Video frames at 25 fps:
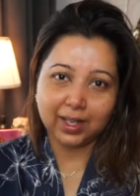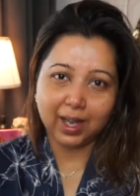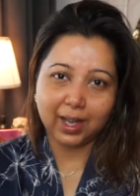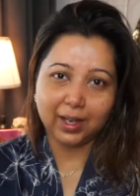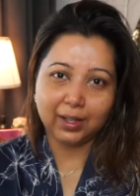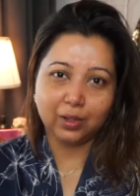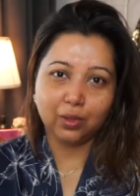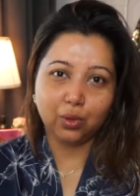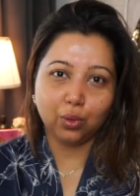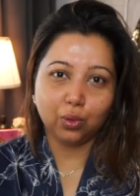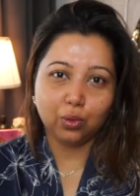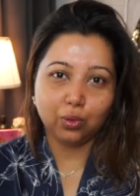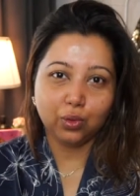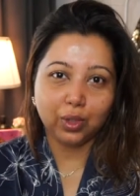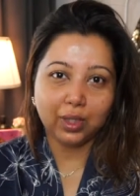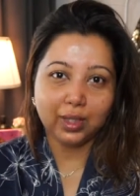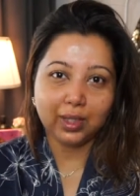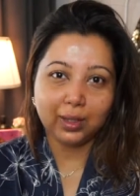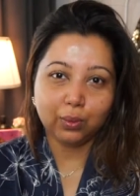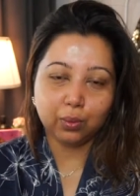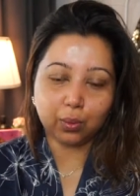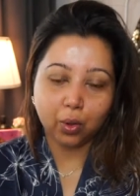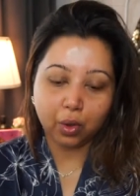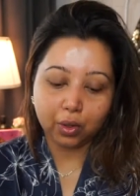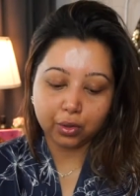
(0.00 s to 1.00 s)
I don't
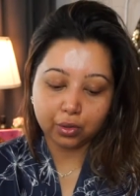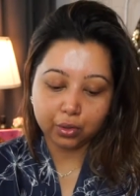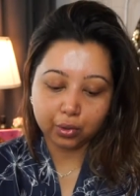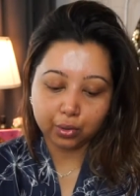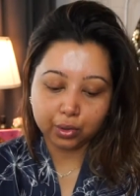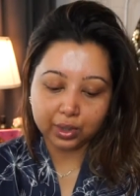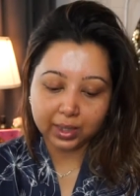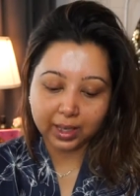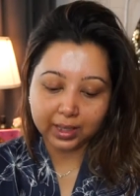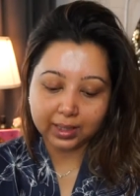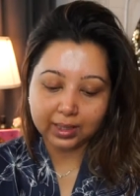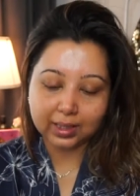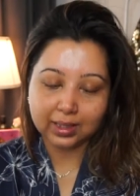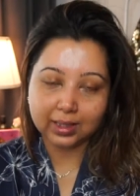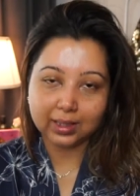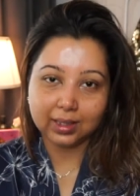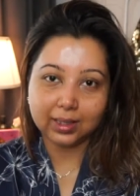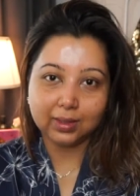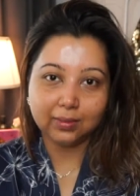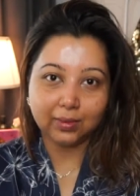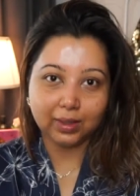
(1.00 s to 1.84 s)
really want to test this